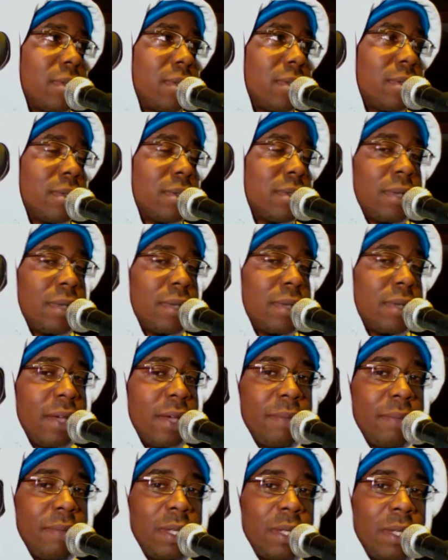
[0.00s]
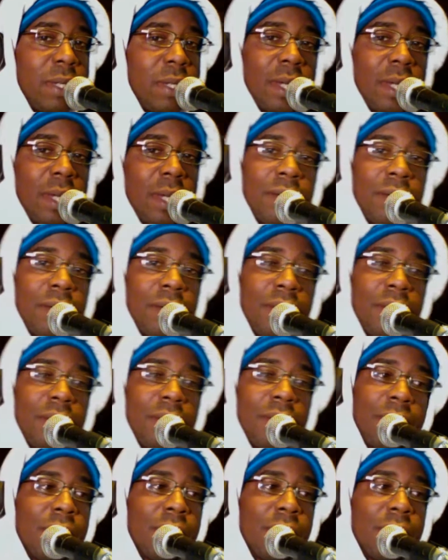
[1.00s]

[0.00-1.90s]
Do they have that many Hondurans?